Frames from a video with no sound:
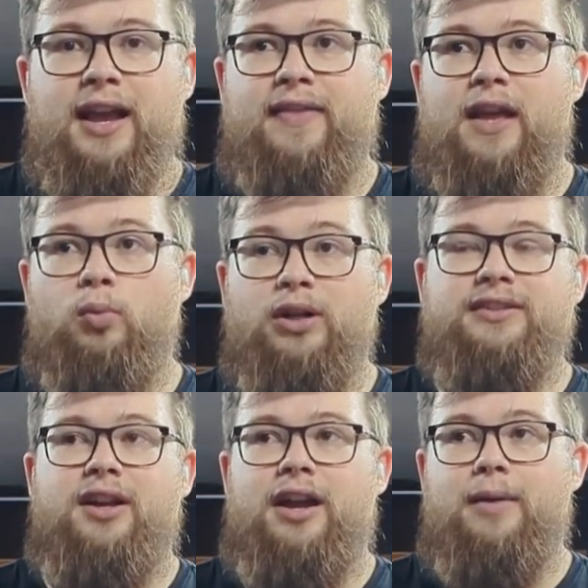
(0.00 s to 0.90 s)
And then
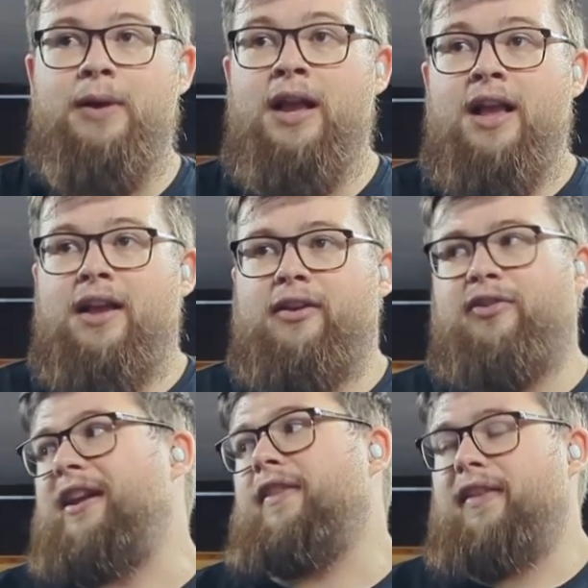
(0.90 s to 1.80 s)
once I am
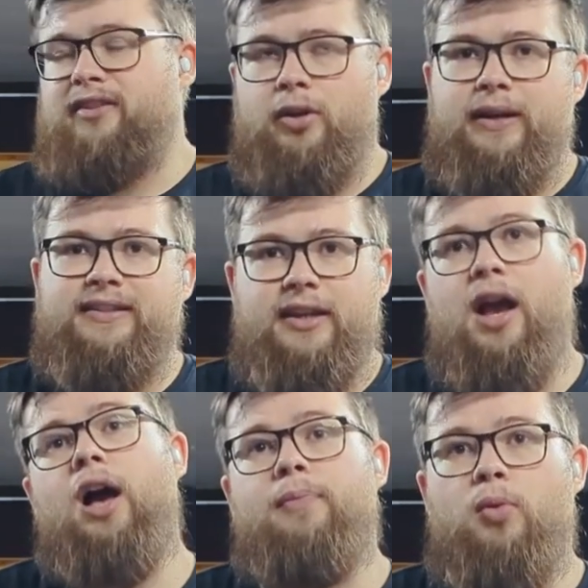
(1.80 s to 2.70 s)
feeling that they're too easy,
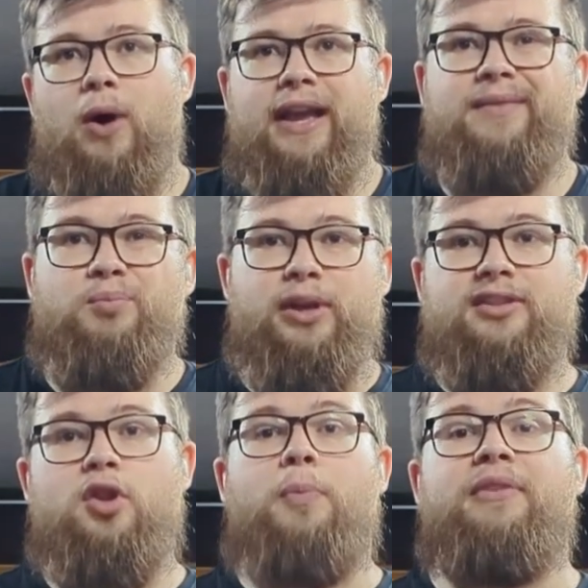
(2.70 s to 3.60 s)
up the weight with
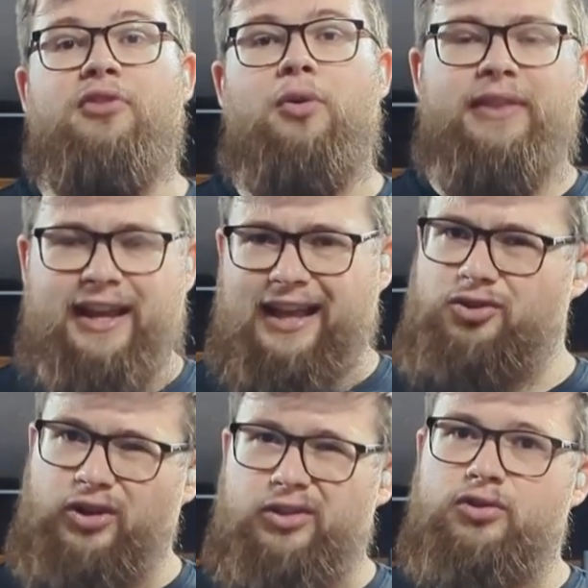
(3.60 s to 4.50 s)
sloppy form and then get
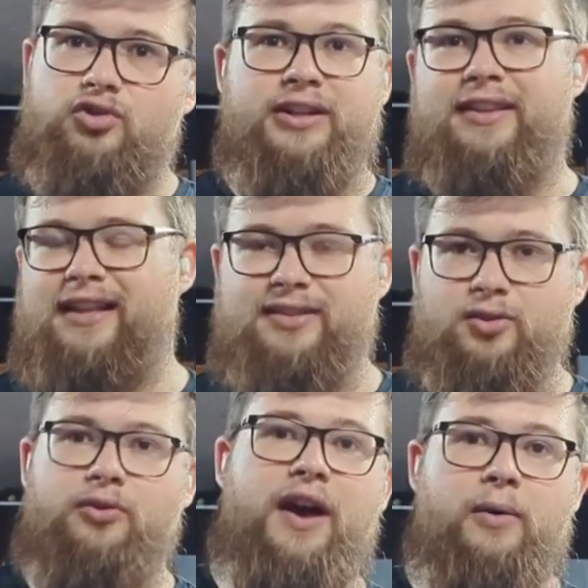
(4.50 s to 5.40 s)
stricter and stricter. That's
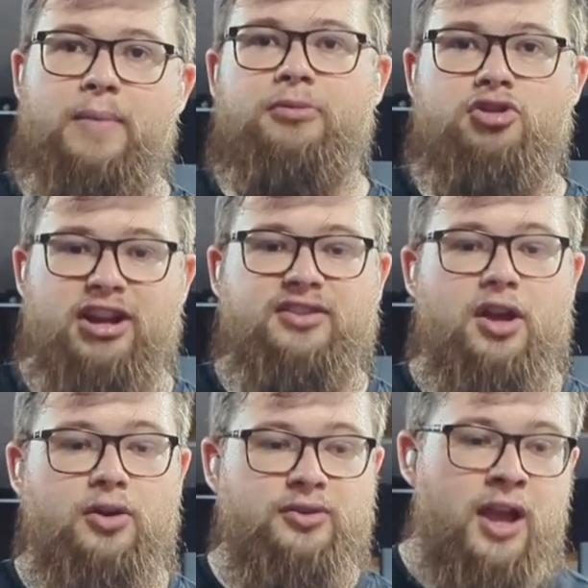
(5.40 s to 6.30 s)
sort of how I progress
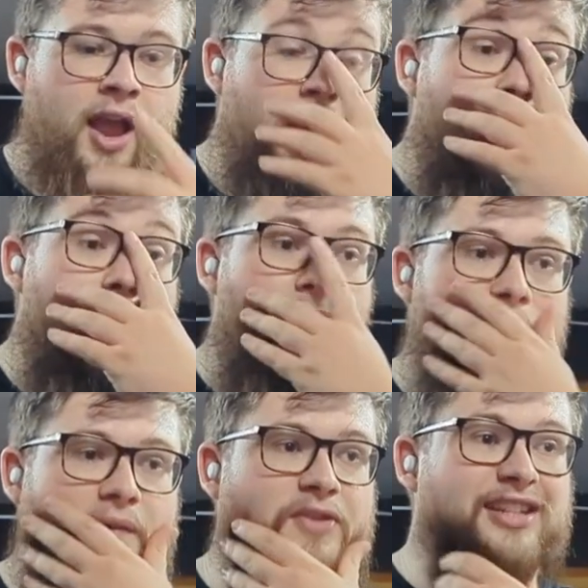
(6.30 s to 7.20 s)
those.
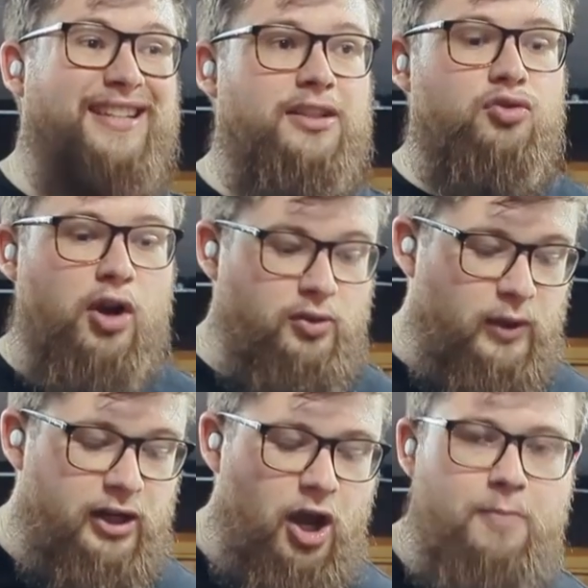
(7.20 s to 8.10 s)
And then for the seated rows,
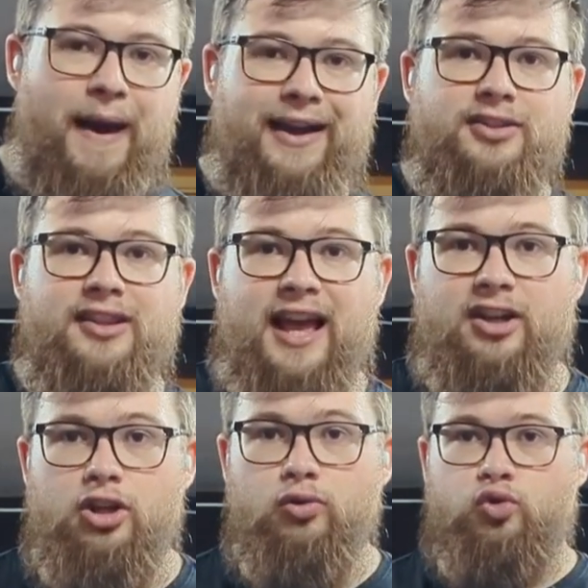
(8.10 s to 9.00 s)
we're going to go back to
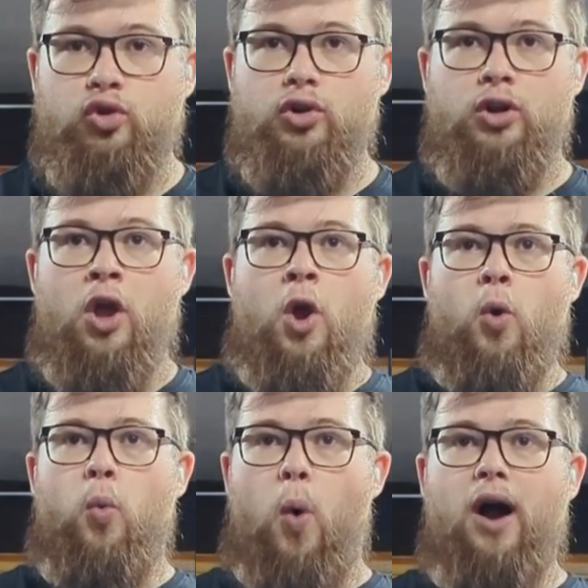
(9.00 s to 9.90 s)
that neutral
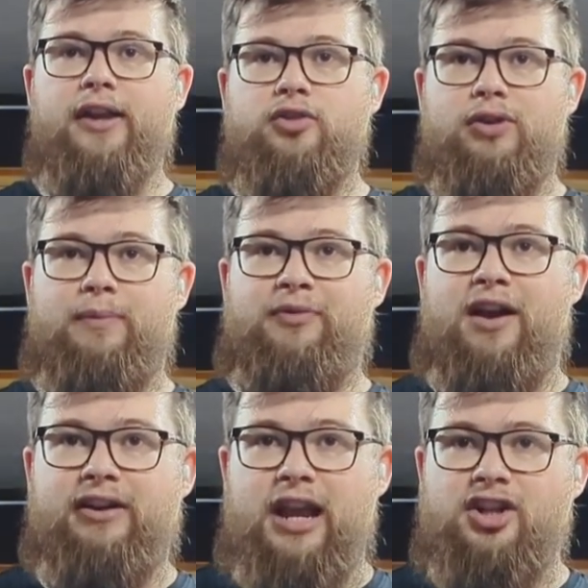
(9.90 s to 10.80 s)
wide grip
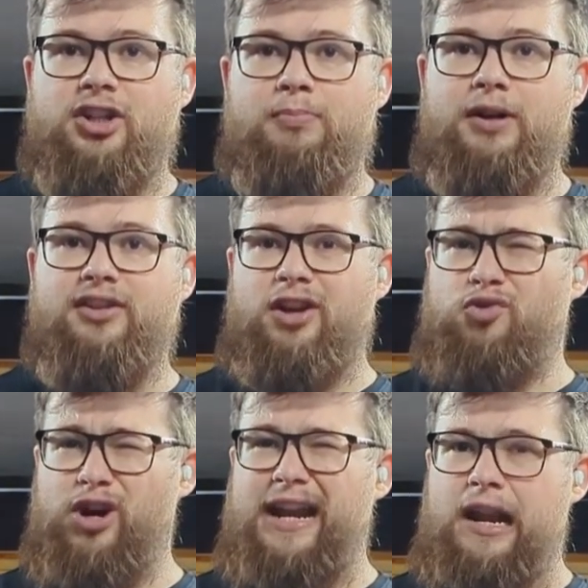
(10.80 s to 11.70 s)
variation, because I
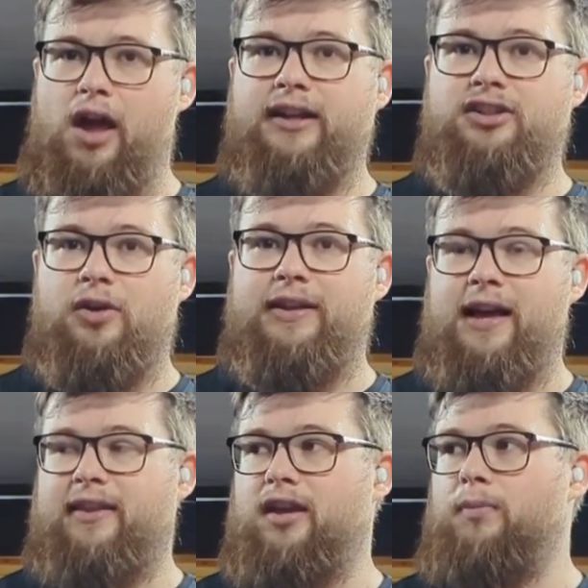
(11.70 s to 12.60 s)
really liked doing
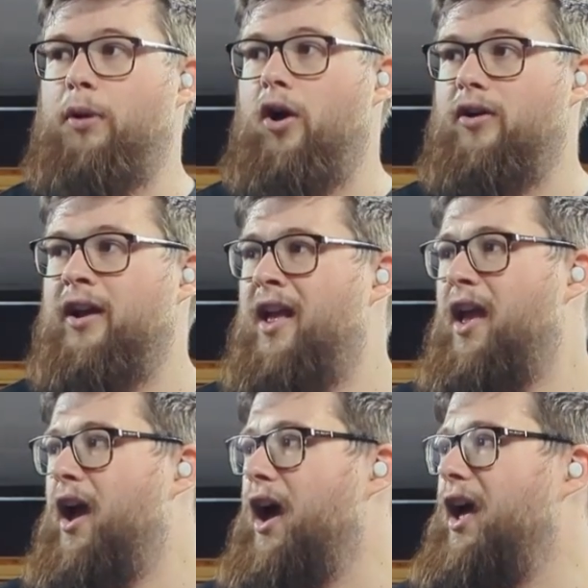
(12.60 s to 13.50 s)
that the other block
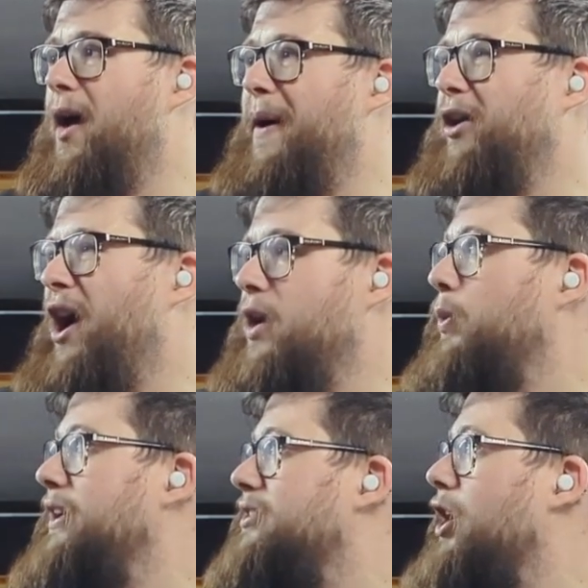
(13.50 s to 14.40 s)
about 8
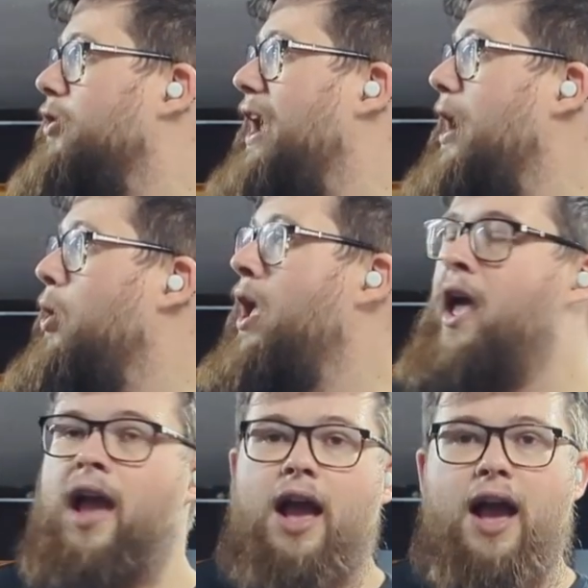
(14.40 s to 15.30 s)
weeks ago now.
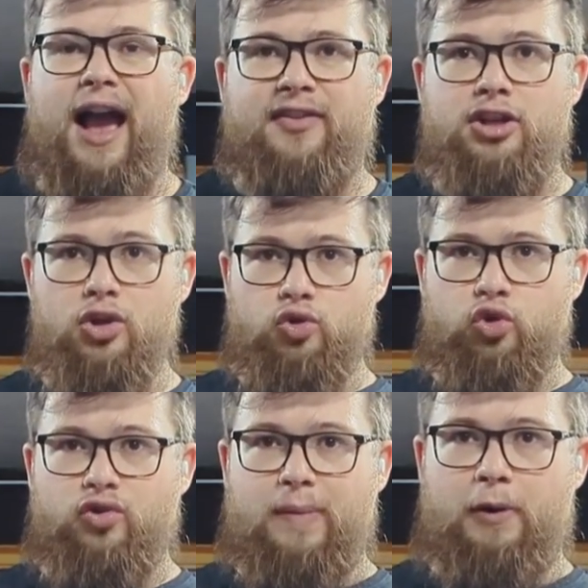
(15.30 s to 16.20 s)
And the
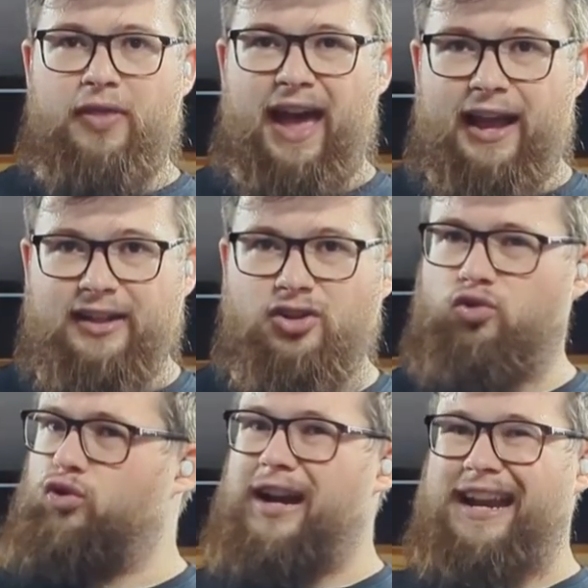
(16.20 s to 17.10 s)
neutral grip on that is
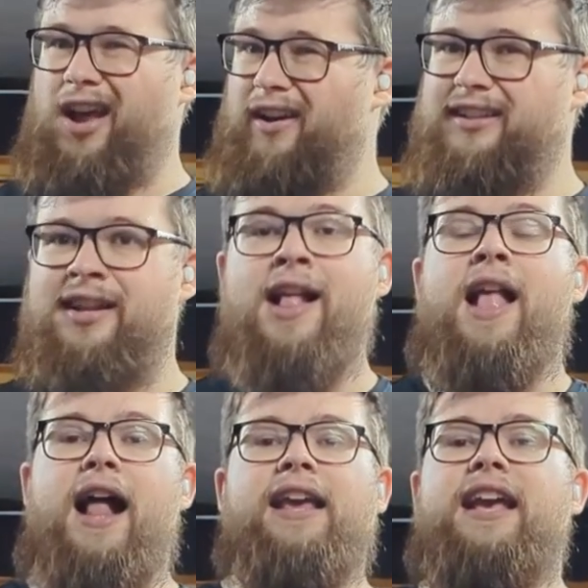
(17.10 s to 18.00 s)
just really nice.
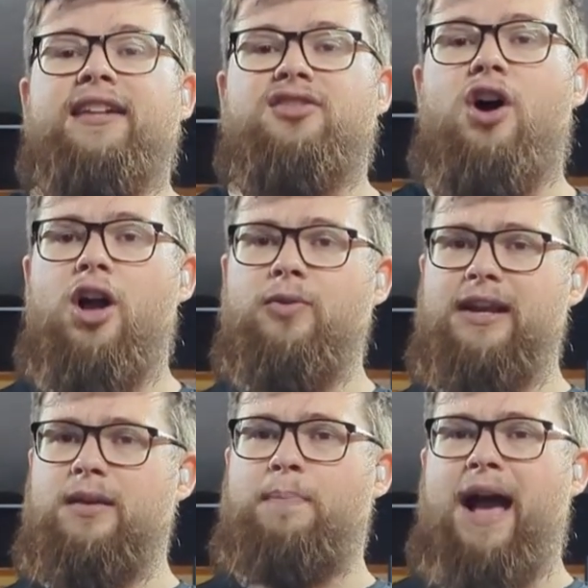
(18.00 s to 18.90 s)
And it hits not
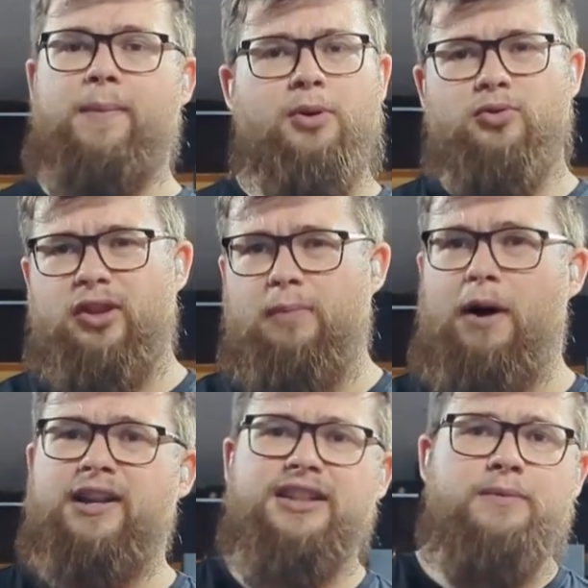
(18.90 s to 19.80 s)
only the back, but also the
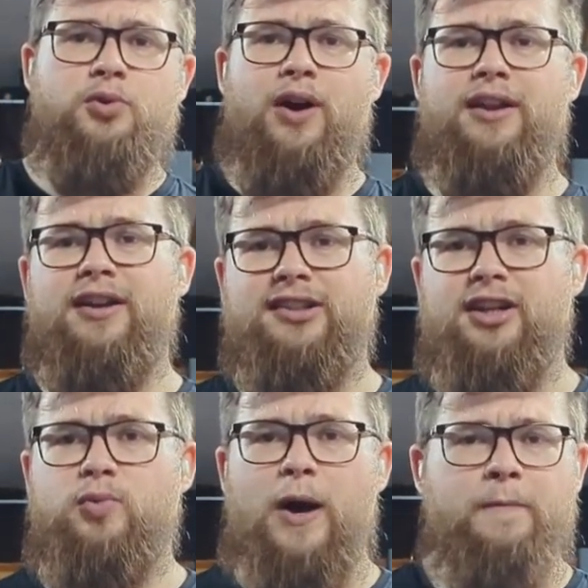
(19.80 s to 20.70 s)
biceps quite nicely
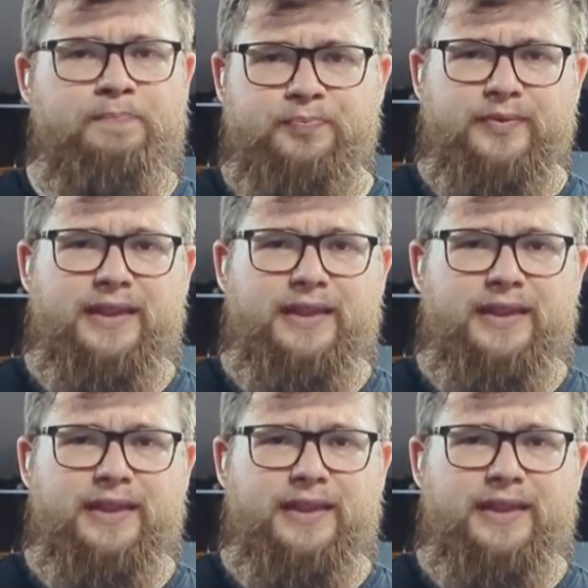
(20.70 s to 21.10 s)
as well.